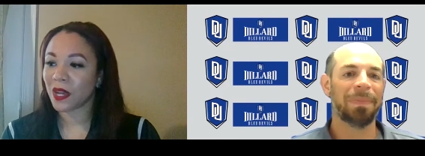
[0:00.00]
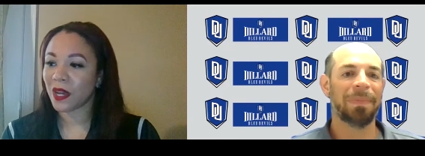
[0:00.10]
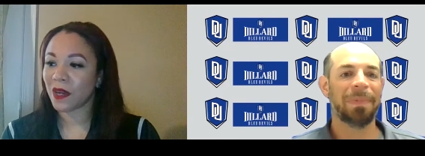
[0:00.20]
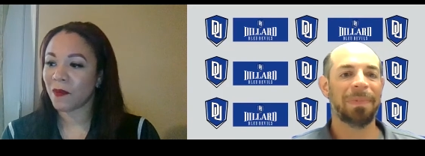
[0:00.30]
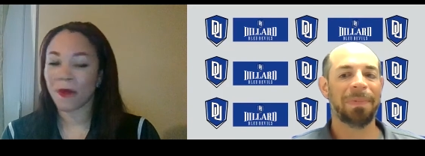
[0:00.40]

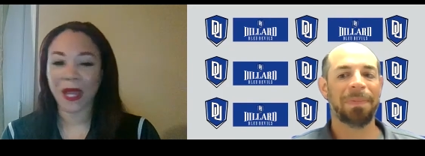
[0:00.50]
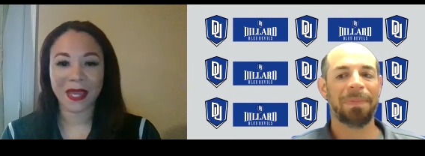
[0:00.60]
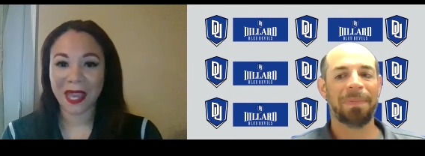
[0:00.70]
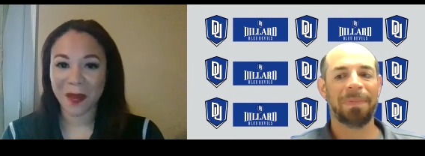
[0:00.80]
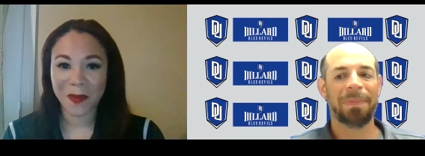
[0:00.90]
Speaker 1: um,
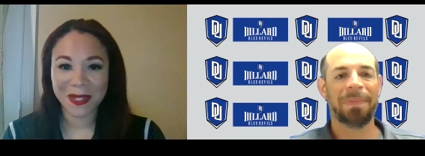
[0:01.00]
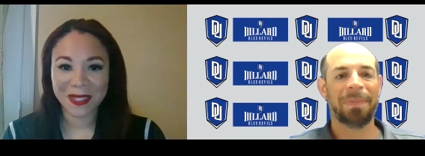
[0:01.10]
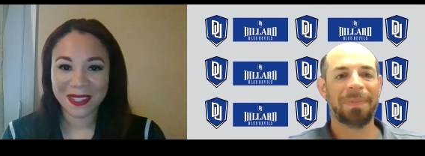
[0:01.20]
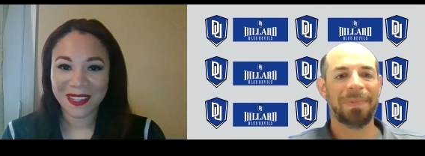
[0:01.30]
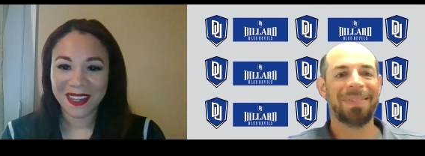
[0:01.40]
Becky Hammon.
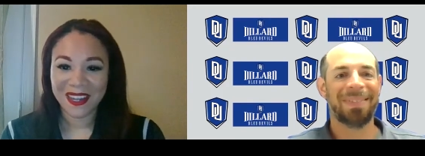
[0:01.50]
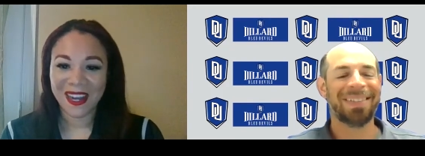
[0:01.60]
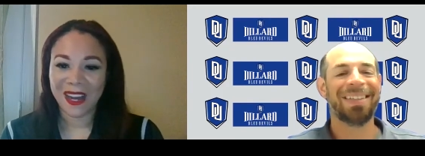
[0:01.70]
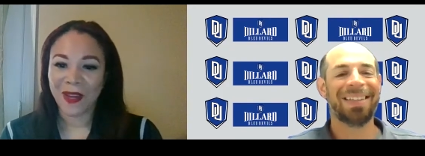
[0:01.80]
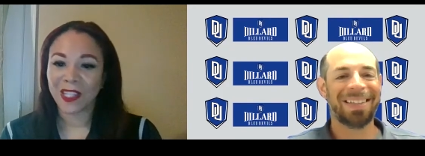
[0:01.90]

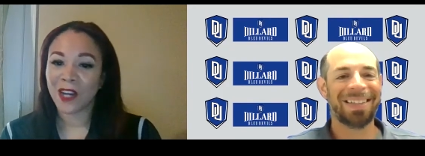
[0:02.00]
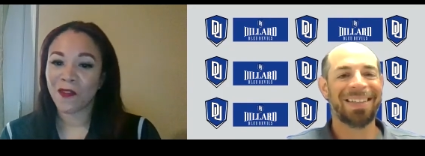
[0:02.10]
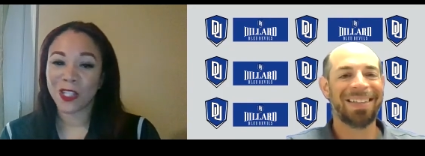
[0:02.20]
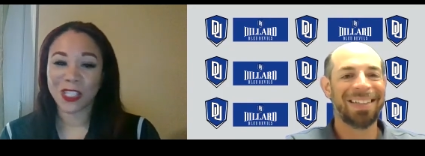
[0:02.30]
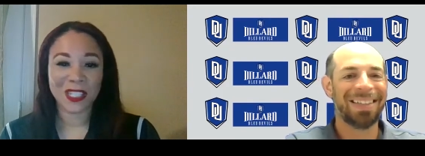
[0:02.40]
Um, I love
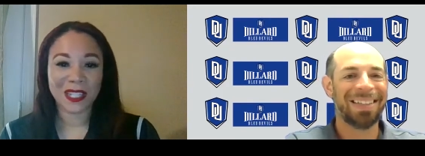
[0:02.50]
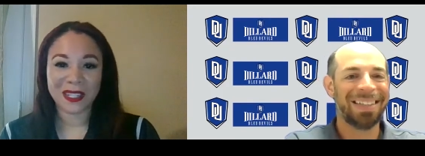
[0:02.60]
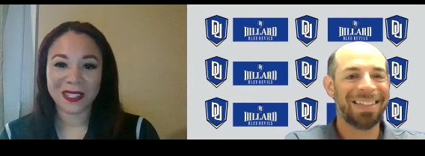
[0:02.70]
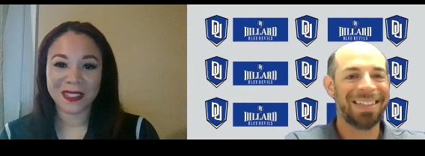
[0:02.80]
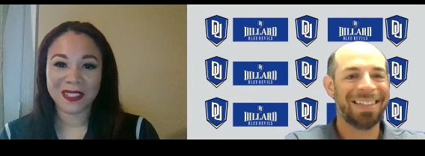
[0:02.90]
what she
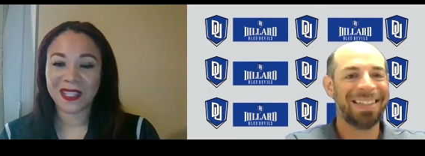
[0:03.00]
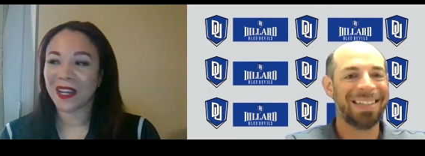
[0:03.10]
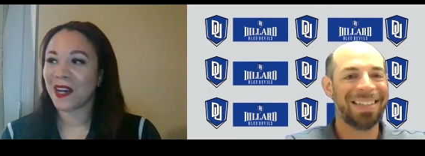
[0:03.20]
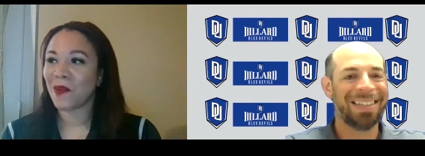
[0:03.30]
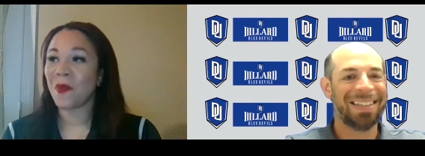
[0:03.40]
does.
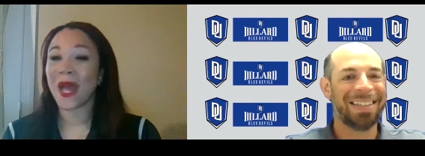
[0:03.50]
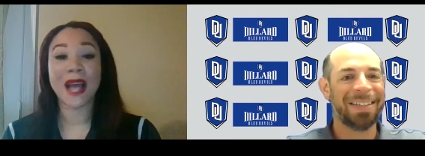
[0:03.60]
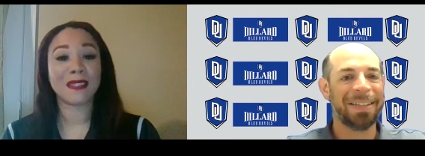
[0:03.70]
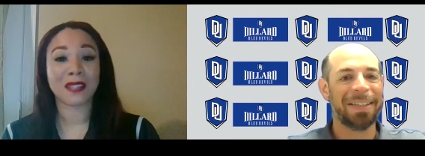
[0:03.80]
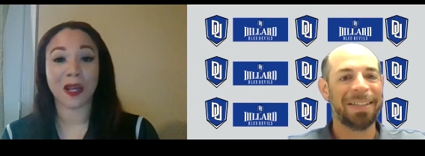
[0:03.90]
Uh,
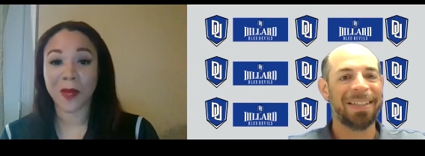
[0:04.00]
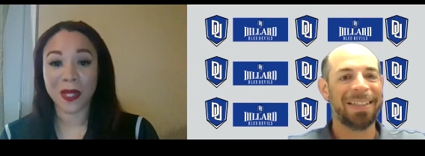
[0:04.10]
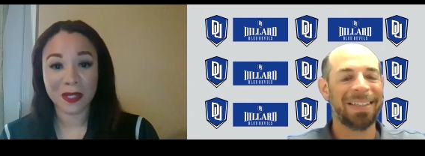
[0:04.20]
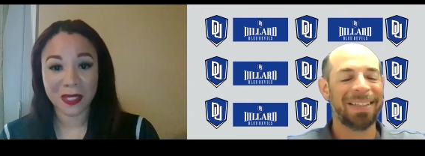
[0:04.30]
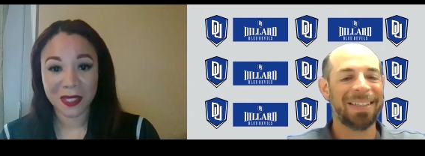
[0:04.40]
Pat
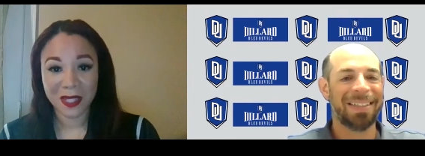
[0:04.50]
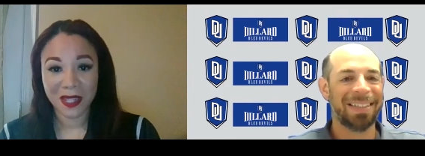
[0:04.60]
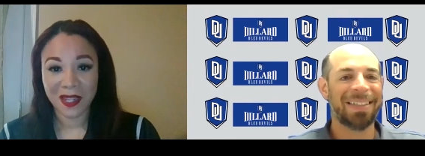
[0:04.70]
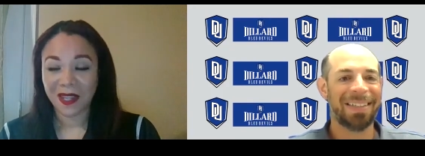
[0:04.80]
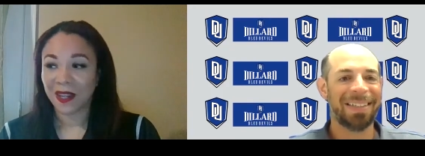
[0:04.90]
Summitt,
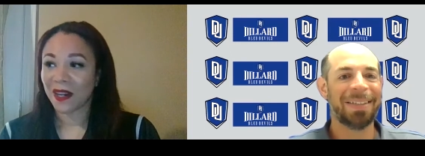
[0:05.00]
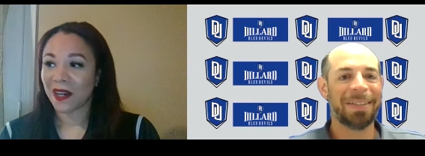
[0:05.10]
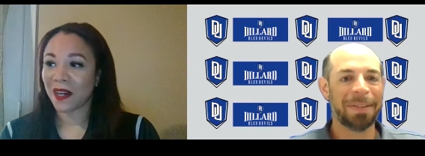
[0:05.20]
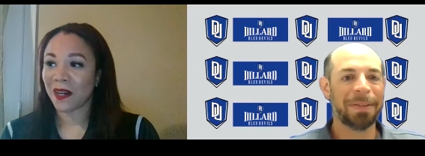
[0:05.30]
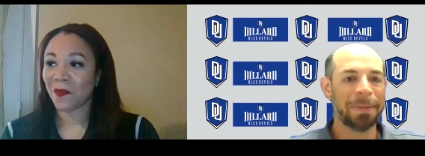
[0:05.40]

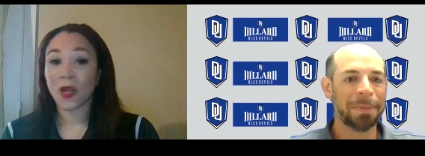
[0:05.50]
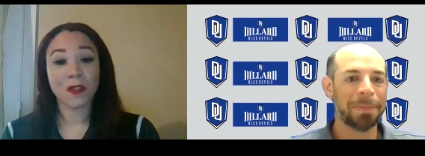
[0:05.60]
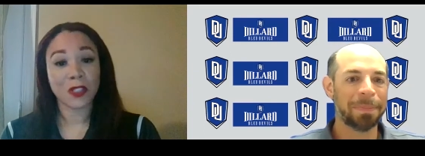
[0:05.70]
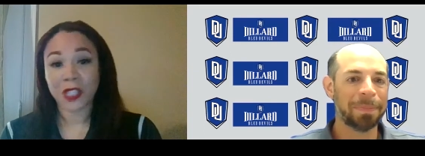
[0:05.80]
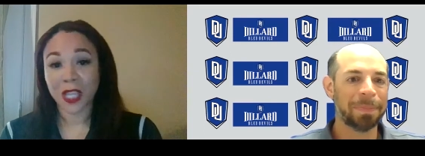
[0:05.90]

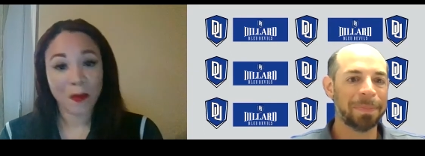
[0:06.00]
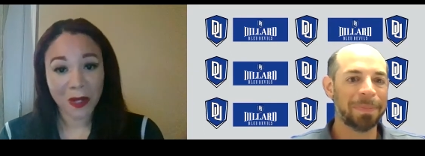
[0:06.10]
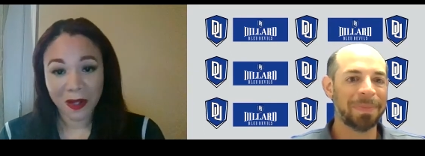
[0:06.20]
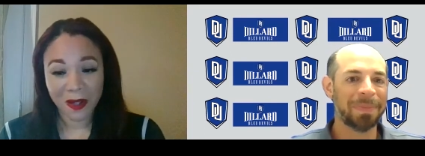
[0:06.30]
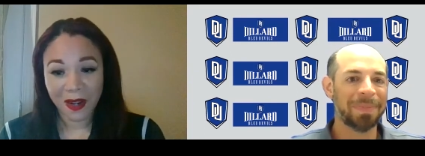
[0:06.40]
Coach
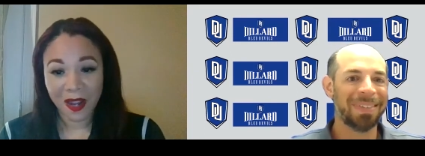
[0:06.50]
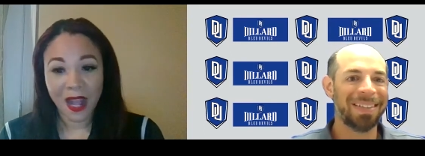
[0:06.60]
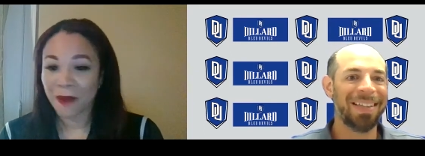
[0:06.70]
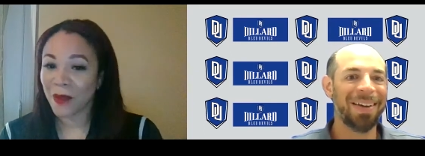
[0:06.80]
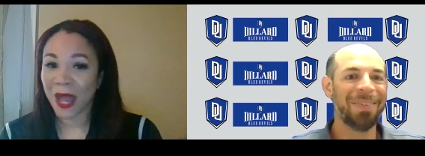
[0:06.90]
Teamer.
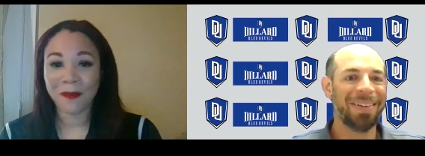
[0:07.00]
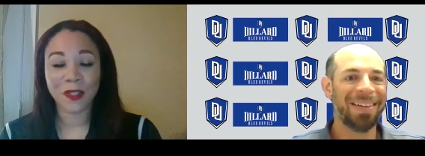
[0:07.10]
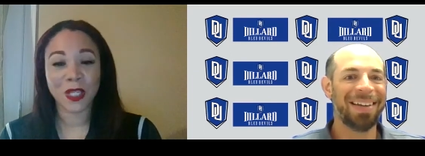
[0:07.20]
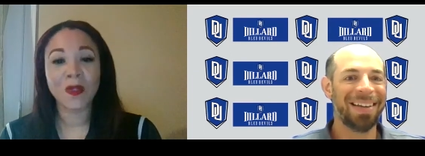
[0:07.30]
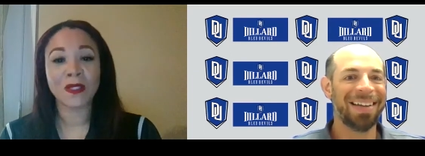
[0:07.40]
I'm, I'm,
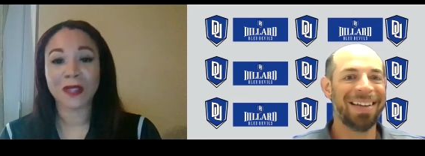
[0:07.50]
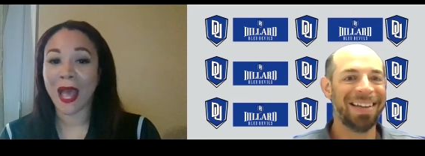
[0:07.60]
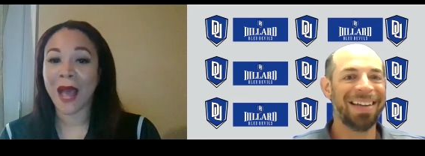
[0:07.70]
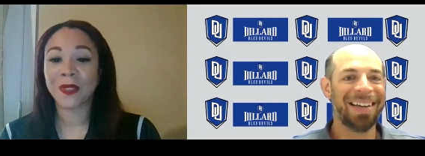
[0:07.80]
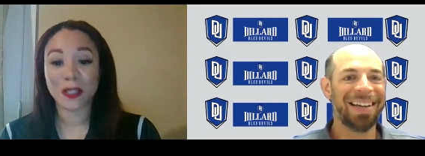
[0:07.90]
she was
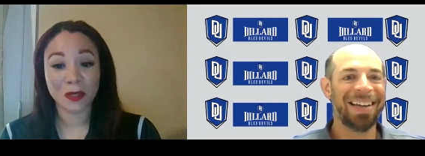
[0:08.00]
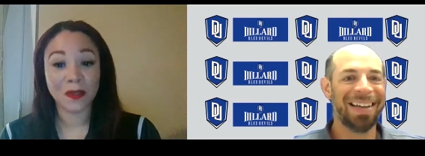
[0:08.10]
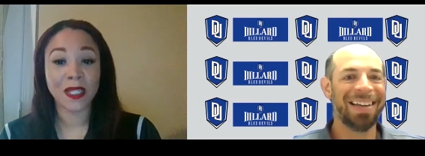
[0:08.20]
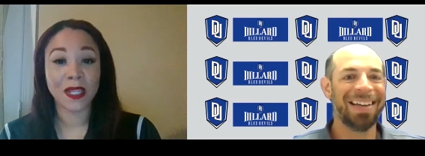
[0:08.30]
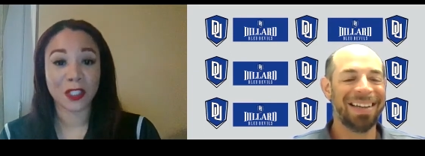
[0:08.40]

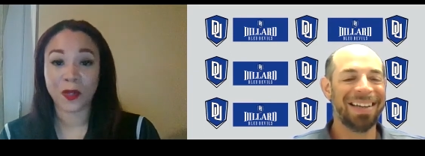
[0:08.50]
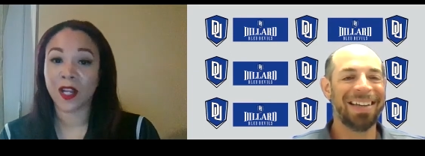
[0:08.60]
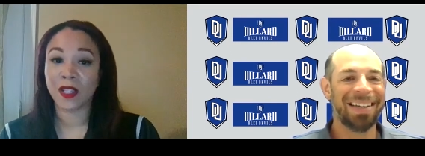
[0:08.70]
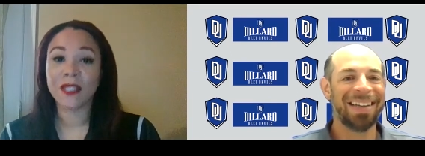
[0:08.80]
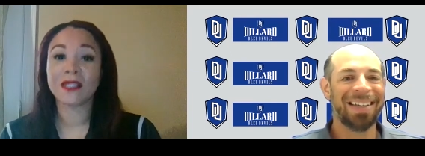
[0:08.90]
absolutely a
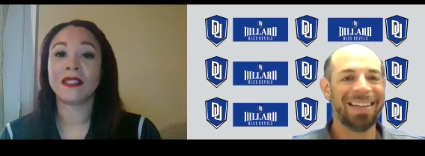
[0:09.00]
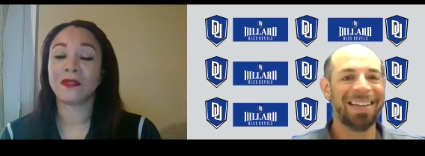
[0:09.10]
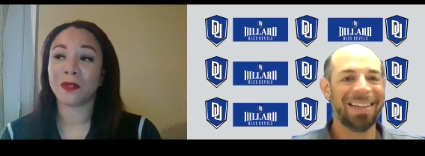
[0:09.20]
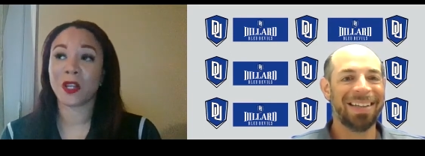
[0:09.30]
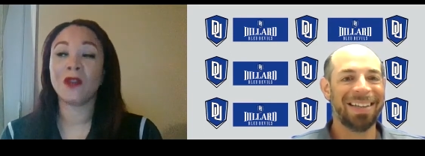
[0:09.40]
trail.
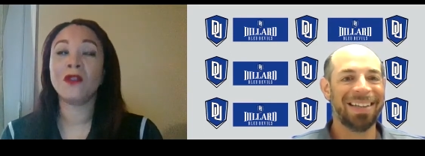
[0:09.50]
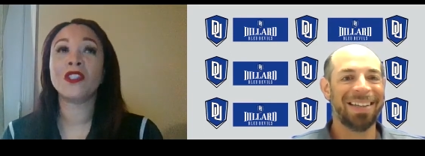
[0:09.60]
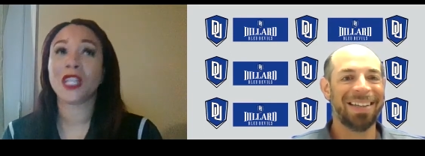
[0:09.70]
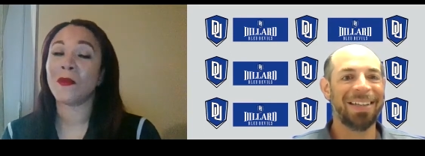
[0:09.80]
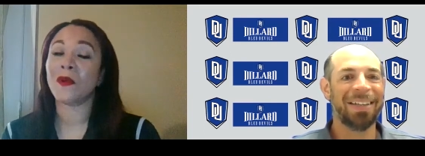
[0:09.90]
Listen, Coach
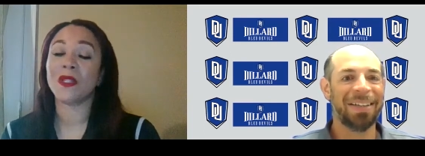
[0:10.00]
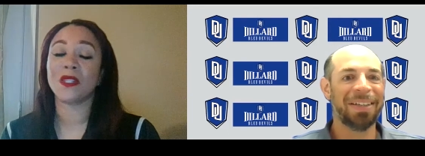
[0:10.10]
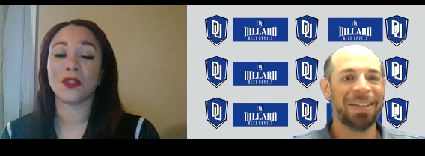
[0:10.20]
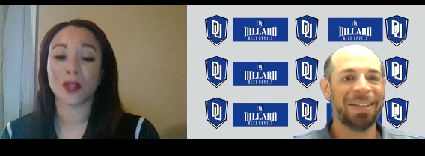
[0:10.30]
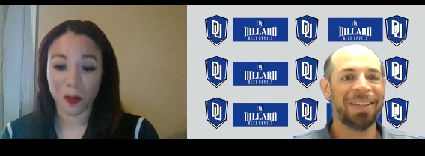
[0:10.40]
Teamer was a
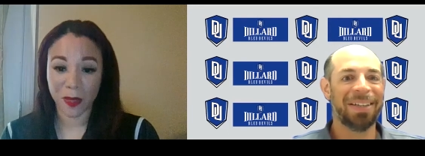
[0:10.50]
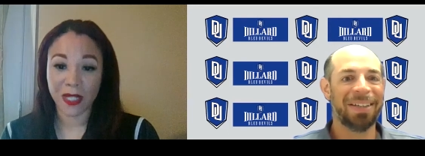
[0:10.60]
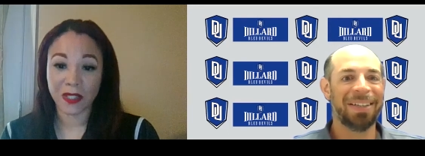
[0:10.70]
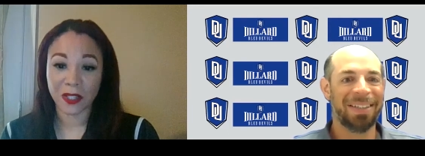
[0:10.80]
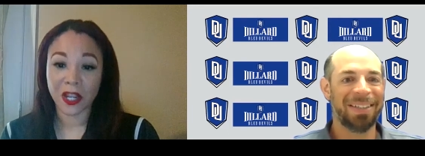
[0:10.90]

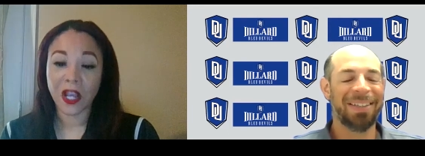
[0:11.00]
trailblazer.